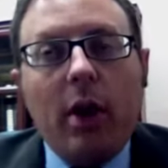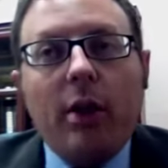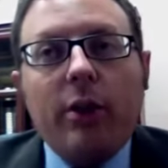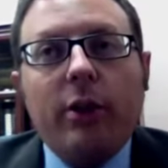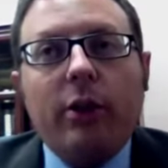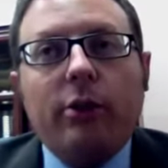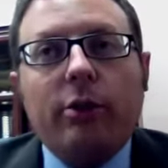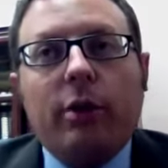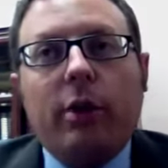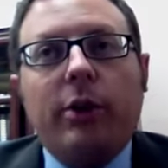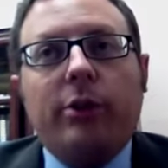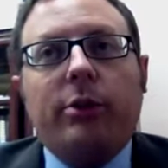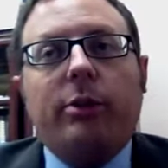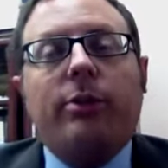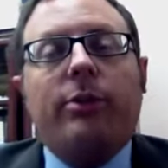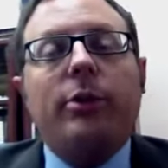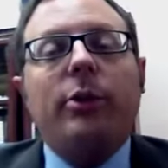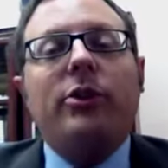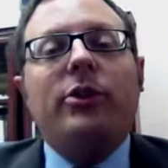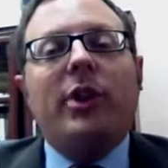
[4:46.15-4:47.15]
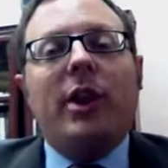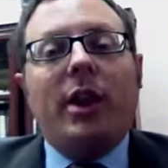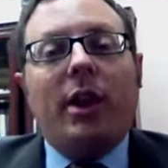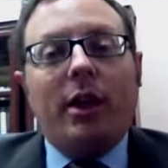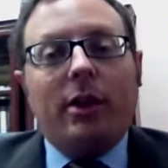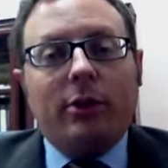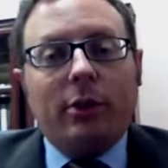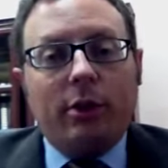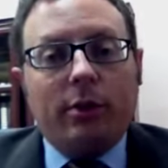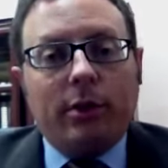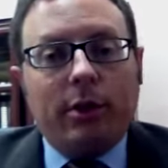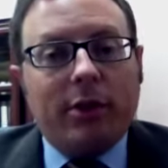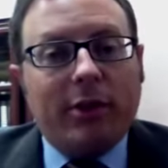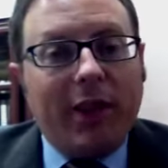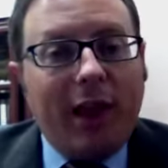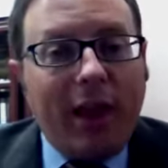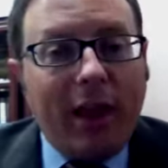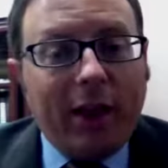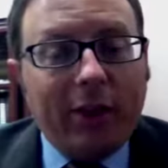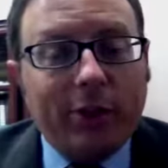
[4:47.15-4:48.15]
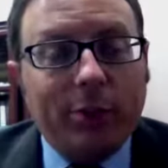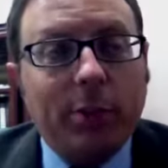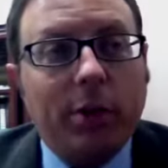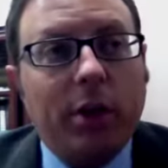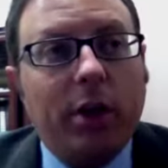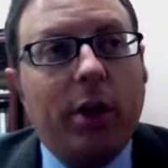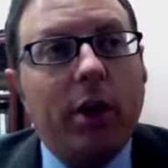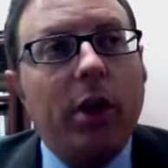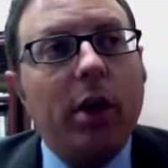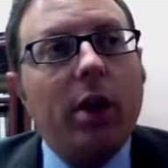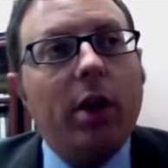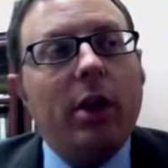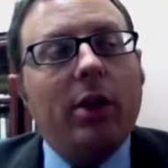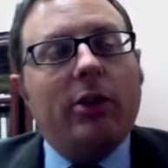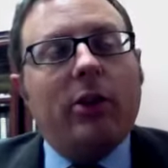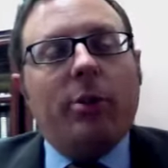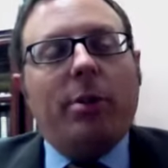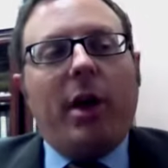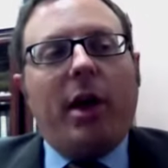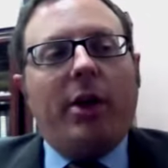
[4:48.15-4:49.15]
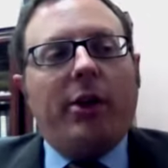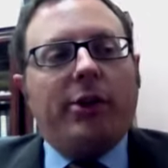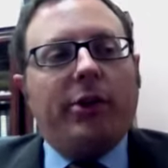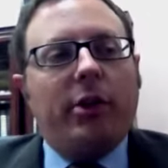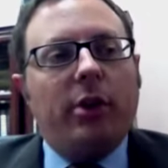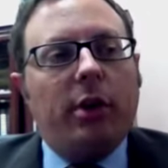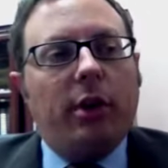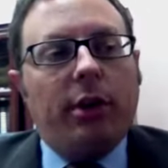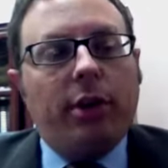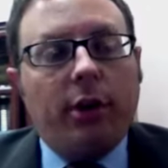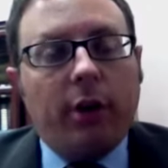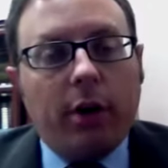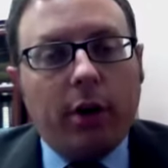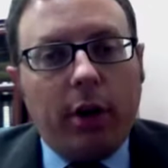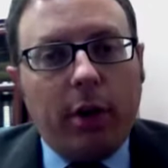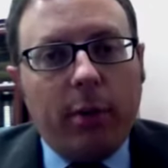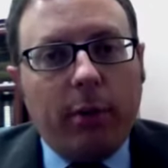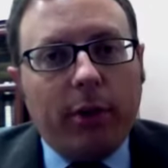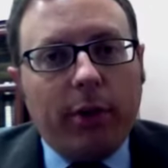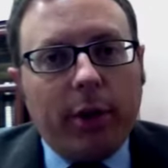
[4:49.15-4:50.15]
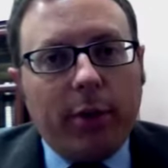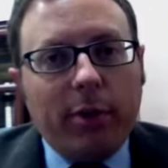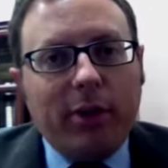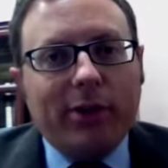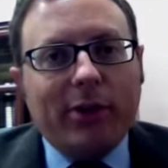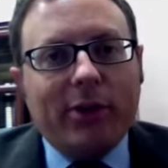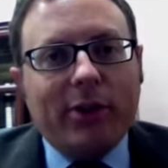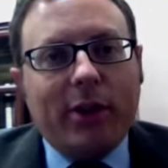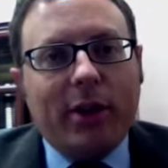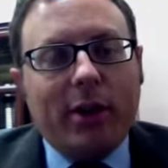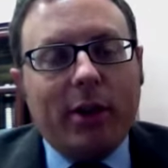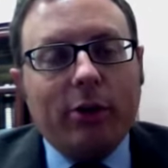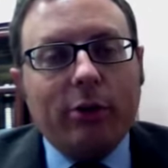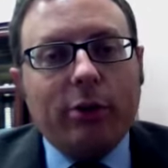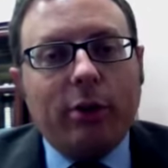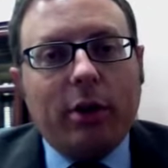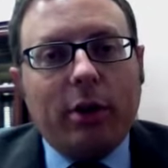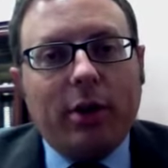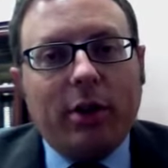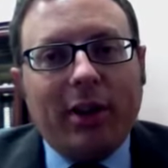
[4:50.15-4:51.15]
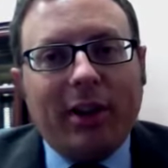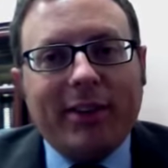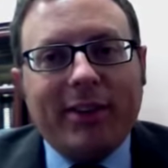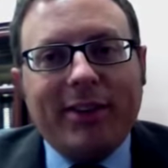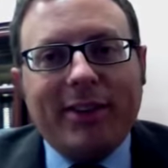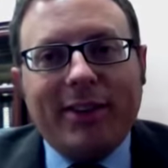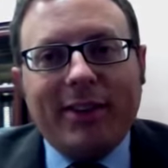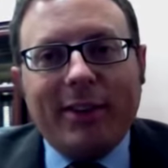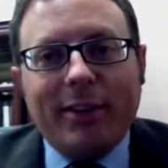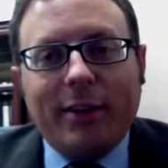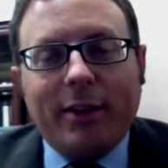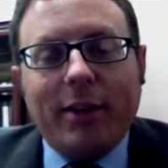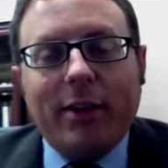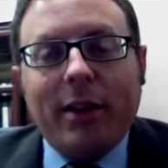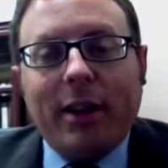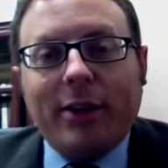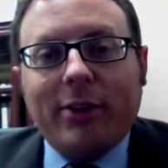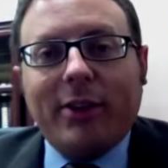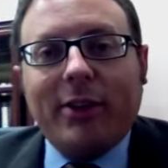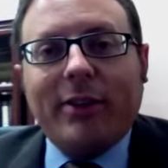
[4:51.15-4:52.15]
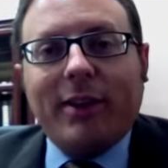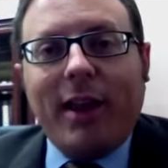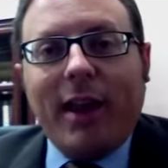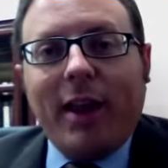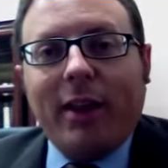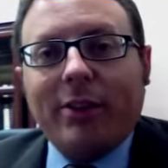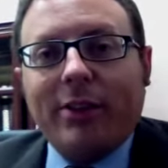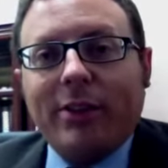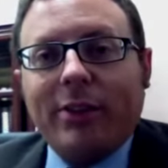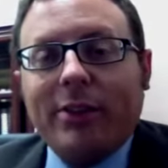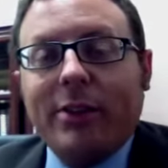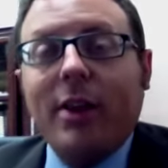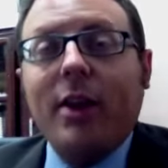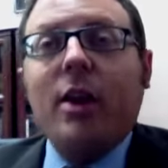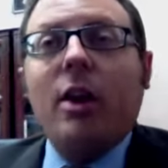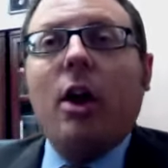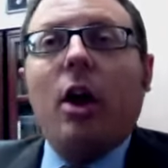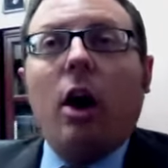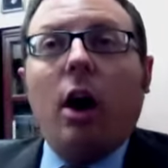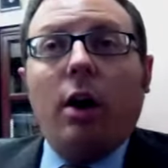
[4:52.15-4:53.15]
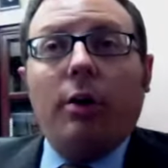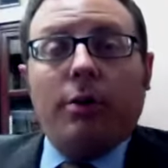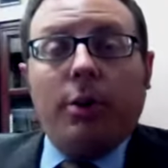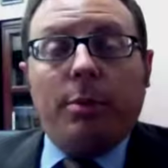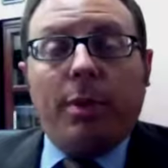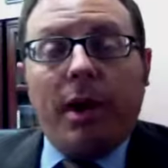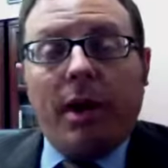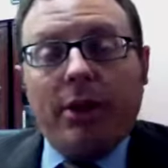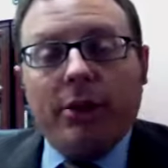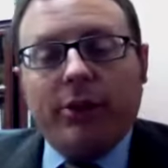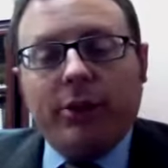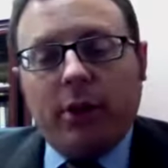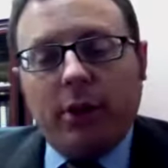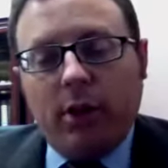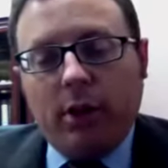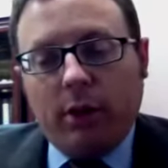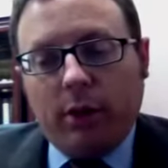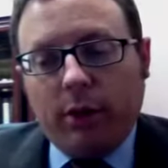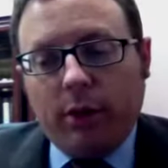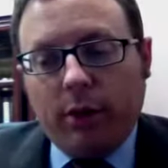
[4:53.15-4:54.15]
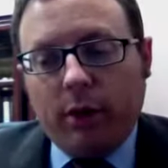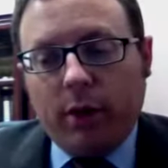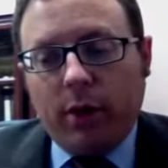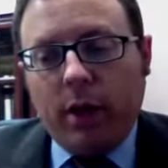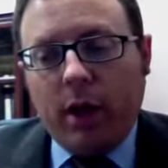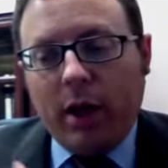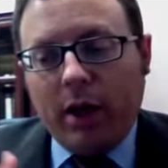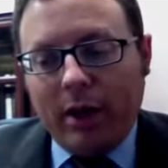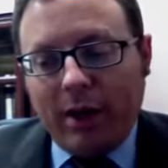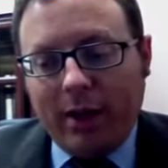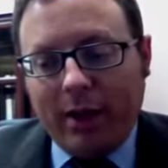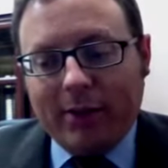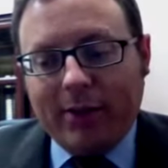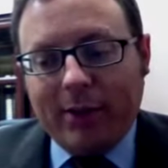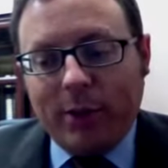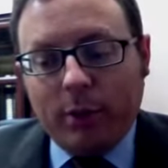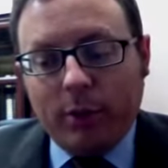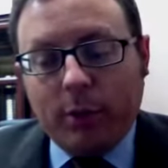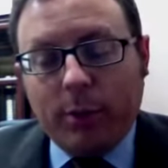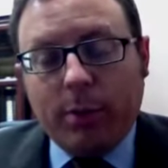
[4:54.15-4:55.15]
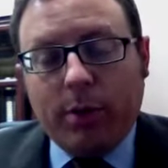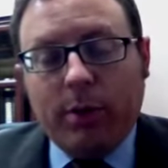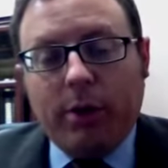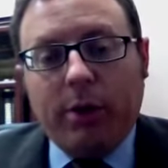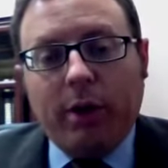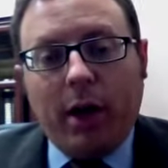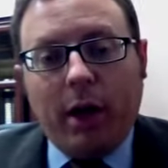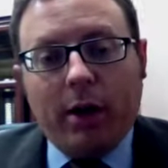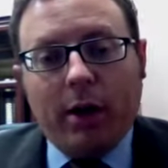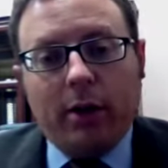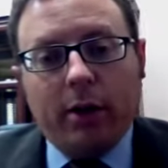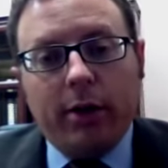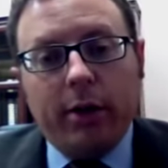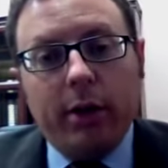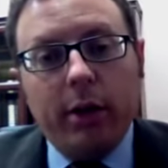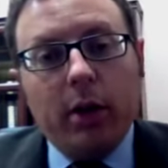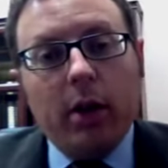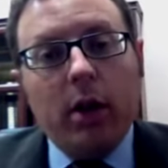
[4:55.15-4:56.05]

The Israelis refused to hand over tax money to the Palestinian Authority. What that means is that Israel collects the taxes of the Palestinian Authority and hands it over periodically.